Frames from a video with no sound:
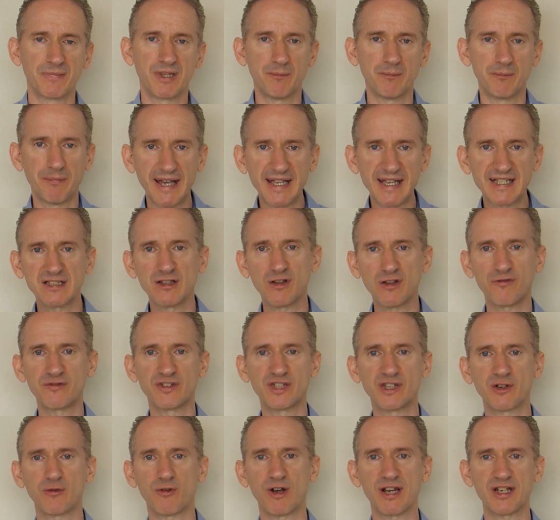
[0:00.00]
The best
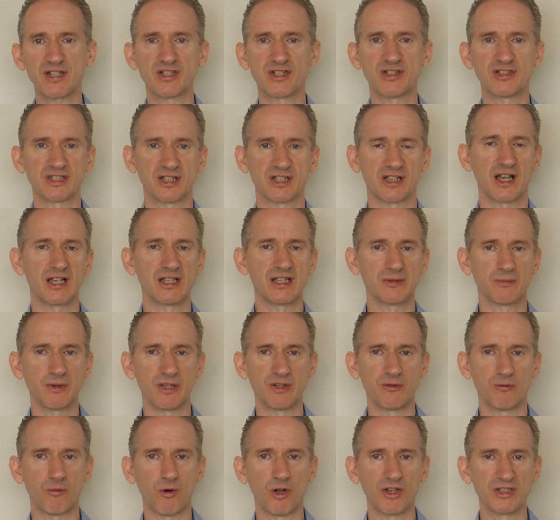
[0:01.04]
lofty questions are going to be
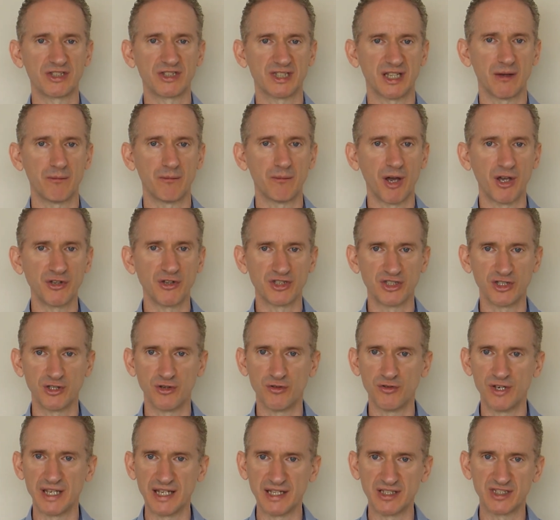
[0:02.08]
the ones that are most
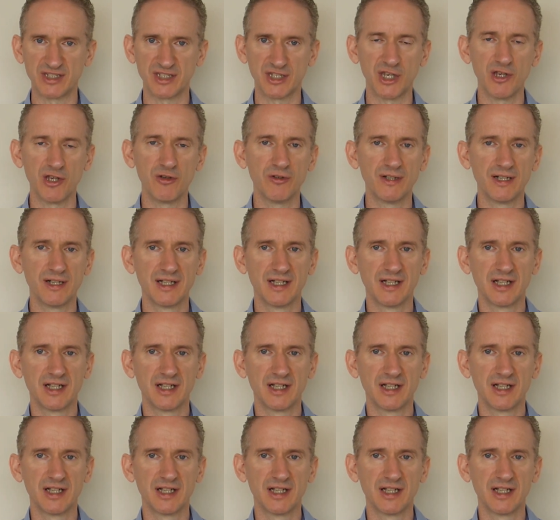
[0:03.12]
unique to you.